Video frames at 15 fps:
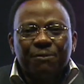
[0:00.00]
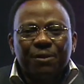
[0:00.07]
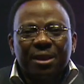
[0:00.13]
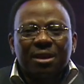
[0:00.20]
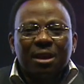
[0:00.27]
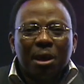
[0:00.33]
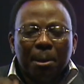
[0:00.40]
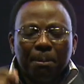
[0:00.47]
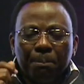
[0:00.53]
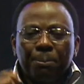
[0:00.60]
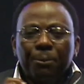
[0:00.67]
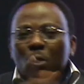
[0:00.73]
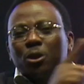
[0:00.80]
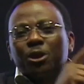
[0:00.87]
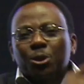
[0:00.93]
David
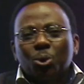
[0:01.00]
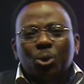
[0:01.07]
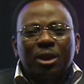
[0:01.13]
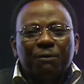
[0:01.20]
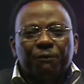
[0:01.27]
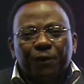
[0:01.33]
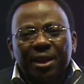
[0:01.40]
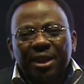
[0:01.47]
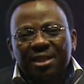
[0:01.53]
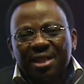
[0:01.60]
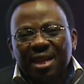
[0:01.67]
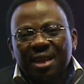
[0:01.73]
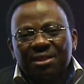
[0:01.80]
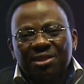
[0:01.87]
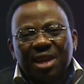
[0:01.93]
broke through the
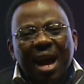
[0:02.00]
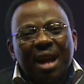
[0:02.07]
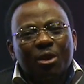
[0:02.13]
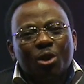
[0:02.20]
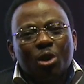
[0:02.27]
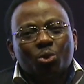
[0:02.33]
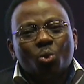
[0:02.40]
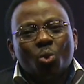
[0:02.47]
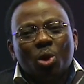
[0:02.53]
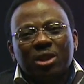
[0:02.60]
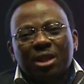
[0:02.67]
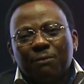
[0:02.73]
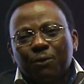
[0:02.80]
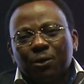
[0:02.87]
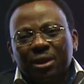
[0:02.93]
Philistines and got
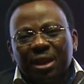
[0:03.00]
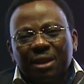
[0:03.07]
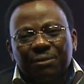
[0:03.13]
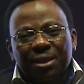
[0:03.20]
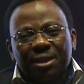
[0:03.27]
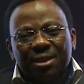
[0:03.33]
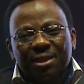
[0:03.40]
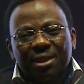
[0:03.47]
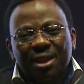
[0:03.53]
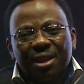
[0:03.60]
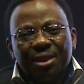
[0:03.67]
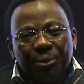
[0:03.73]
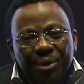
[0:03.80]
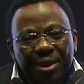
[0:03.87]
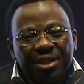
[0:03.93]
water for David,
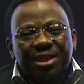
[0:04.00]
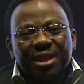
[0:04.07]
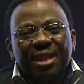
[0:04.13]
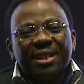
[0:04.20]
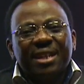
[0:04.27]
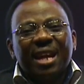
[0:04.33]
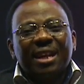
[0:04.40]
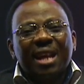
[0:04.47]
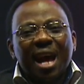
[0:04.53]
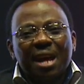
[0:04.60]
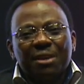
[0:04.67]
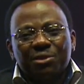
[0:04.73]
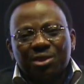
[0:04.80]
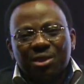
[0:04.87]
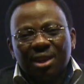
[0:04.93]
risking their
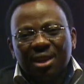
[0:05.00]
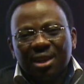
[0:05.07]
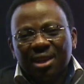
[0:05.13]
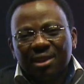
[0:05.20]
lives.